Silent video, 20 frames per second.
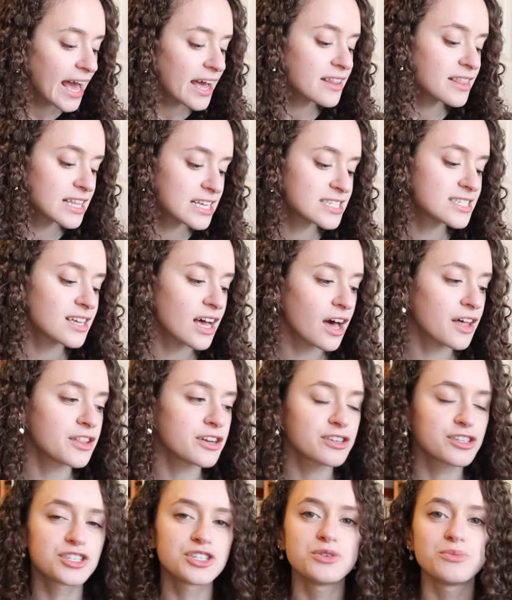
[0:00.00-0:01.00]
And these
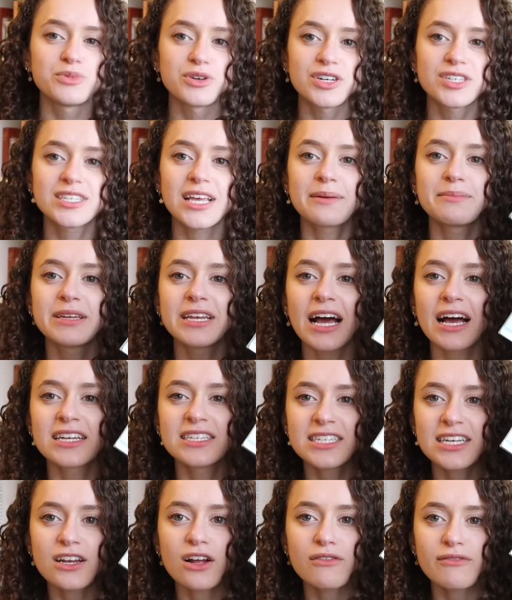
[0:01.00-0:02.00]
other two books. I mean, I
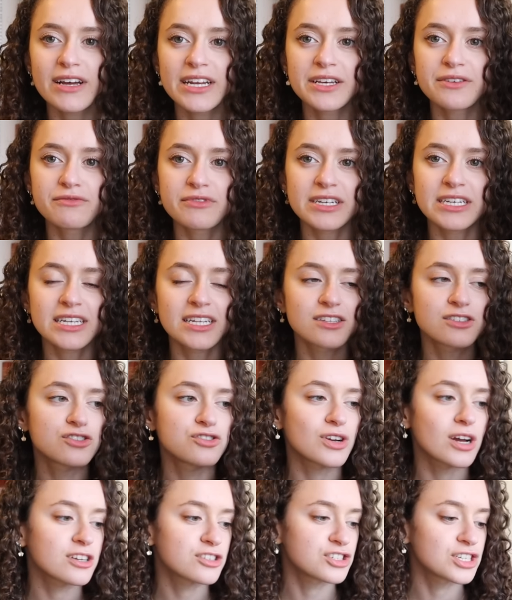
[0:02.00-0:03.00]
did already read
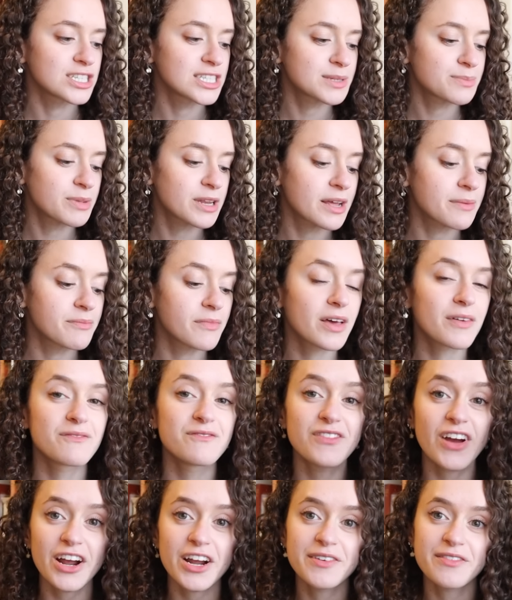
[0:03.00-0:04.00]
Instructions, but I'm
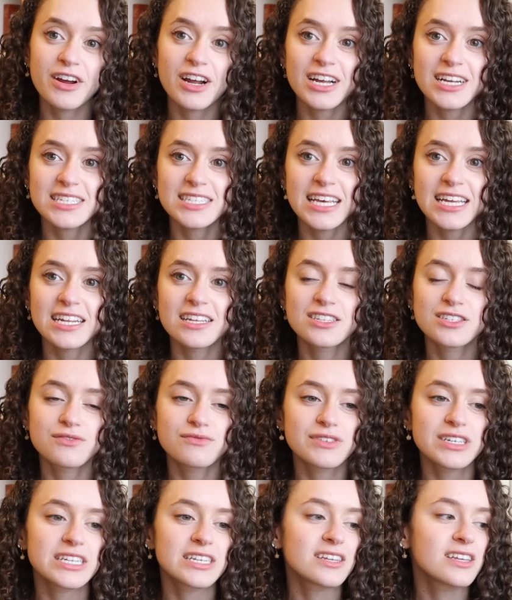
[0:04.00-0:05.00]
very, very excited to
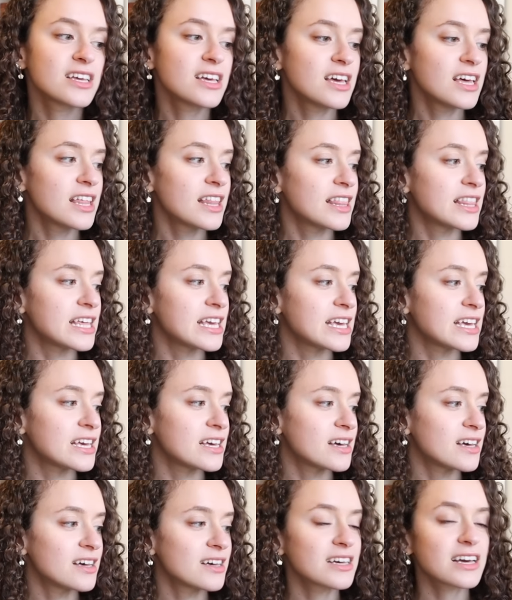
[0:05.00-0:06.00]
read
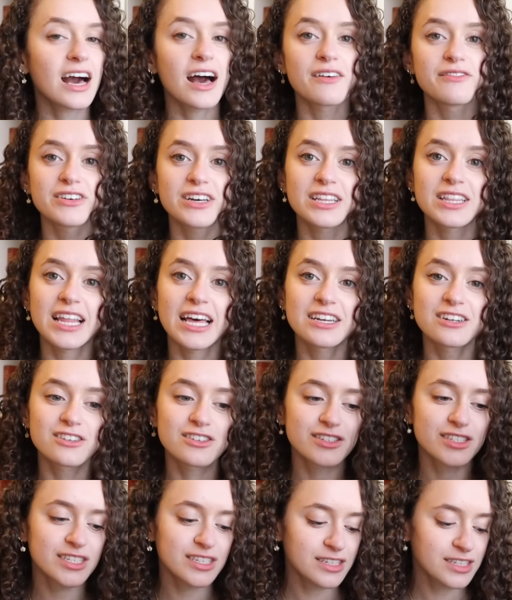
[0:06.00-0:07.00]
the Kafka
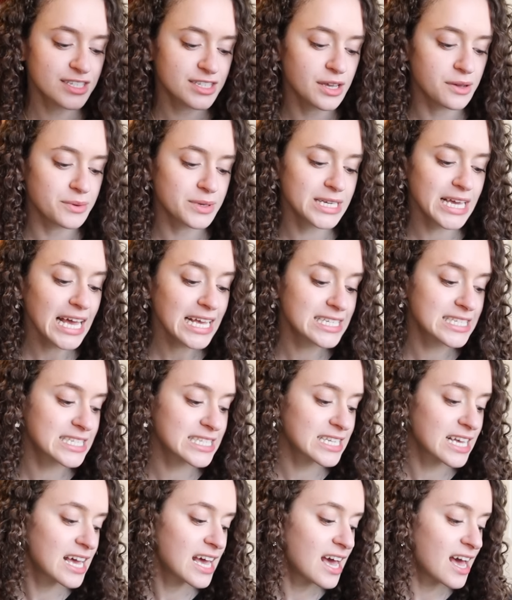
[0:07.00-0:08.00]
Letters. So
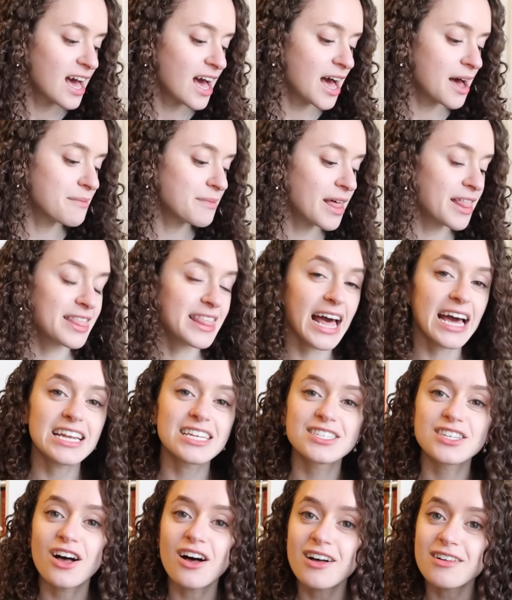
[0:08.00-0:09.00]
yes, that
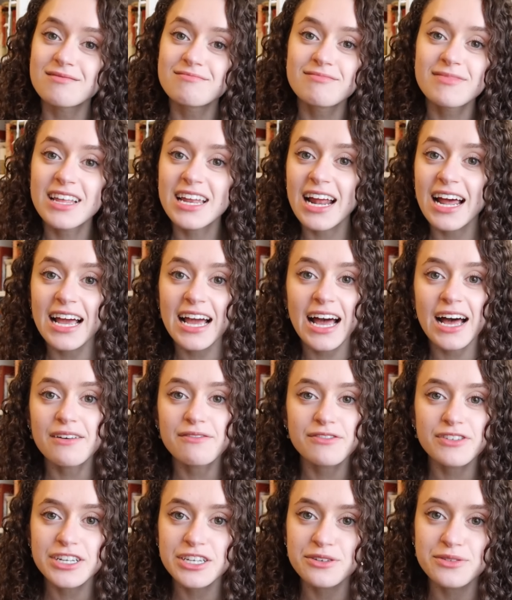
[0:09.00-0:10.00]
is all that I have
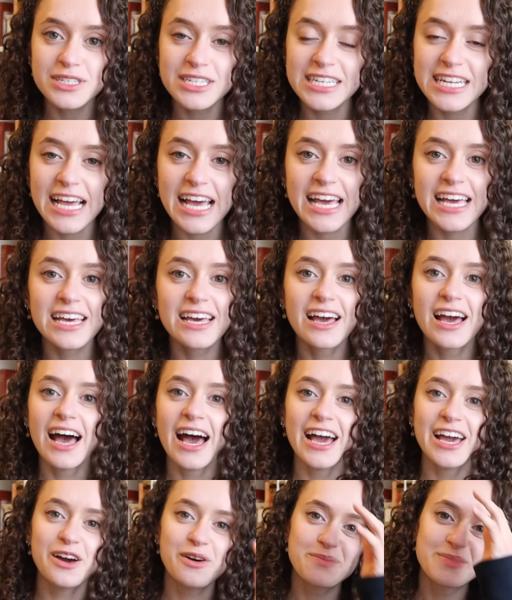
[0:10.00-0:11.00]
for you today.
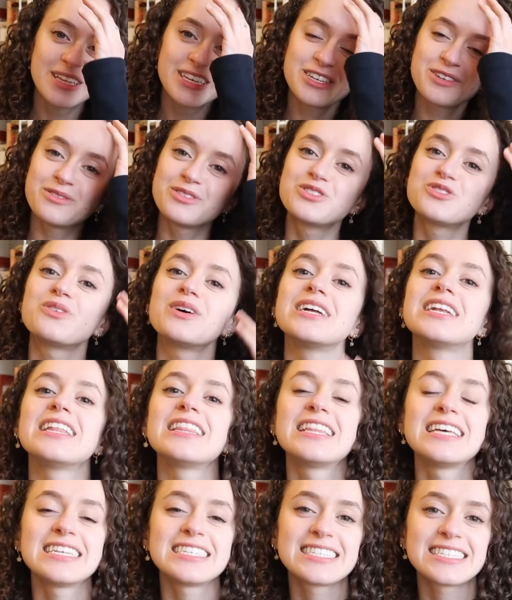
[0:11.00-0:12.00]
I hope that you enjoyed
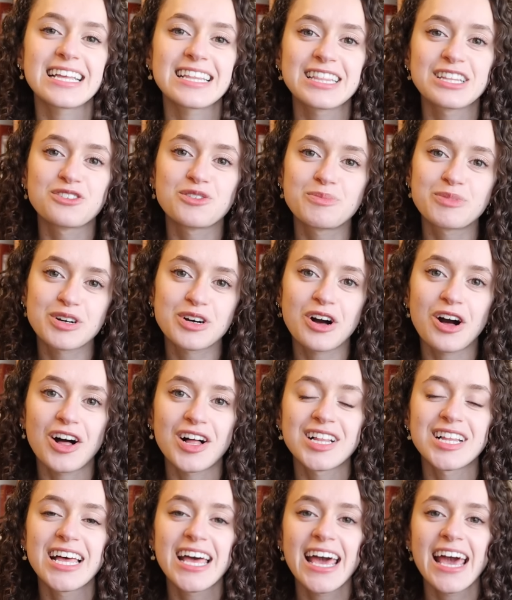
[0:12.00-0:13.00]
this little book
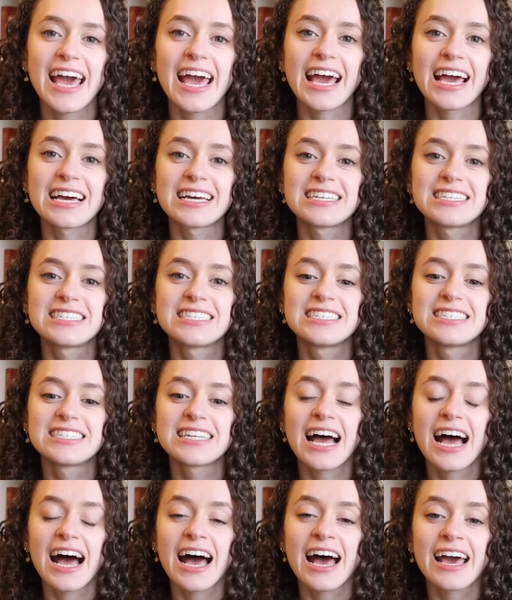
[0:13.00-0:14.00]
haul, and
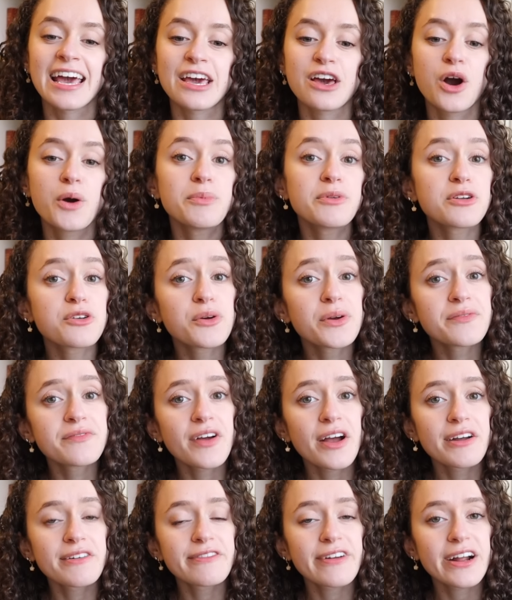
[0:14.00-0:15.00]
I hope you're doing
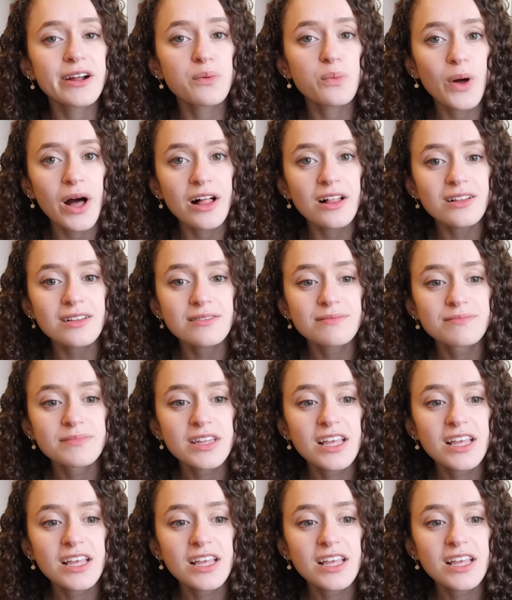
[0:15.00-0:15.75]
very, very well.